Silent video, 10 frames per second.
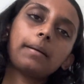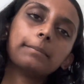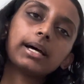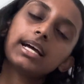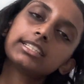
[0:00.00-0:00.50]

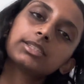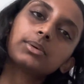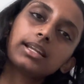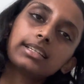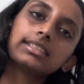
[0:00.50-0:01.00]
But I just
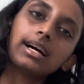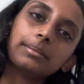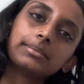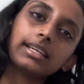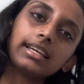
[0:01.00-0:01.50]
wanted to
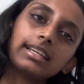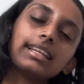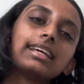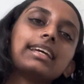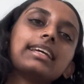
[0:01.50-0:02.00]
update.
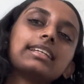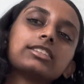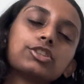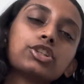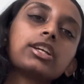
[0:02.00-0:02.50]

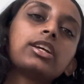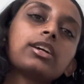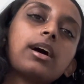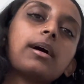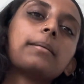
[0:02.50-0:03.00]
It's looking
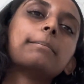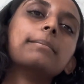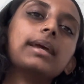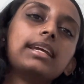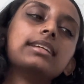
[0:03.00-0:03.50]

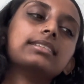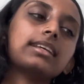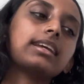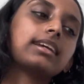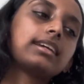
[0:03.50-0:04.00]

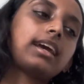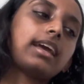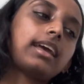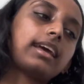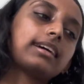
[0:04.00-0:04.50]
amazing
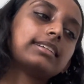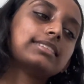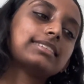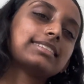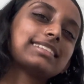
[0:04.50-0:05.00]

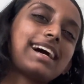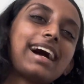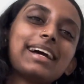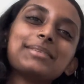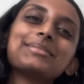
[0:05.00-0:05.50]
and
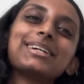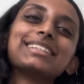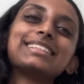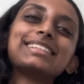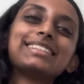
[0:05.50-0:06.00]
I'm
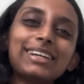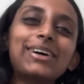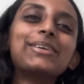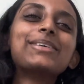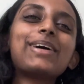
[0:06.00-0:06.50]

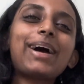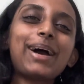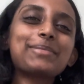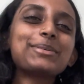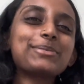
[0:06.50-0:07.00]
so
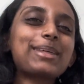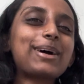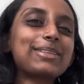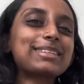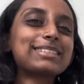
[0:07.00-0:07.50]
happy with
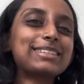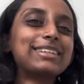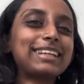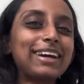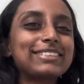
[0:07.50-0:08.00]
how this is
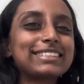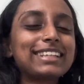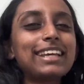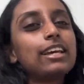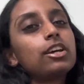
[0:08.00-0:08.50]
turning out.
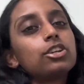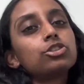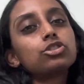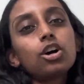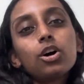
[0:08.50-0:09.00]

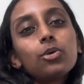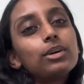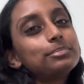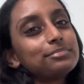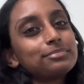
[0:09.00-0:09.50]
So
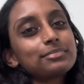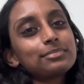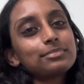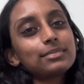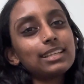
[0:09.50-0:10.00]

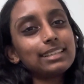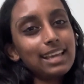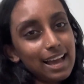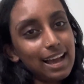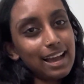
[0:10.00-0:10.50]

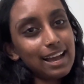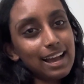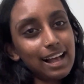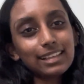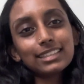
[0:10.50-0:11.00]
yeah,
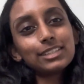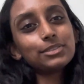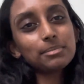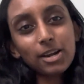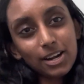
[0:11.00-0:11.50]
I'll see you
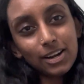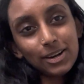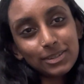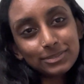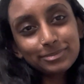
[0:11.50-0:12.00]

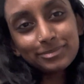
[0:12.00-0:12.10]
tomorrow.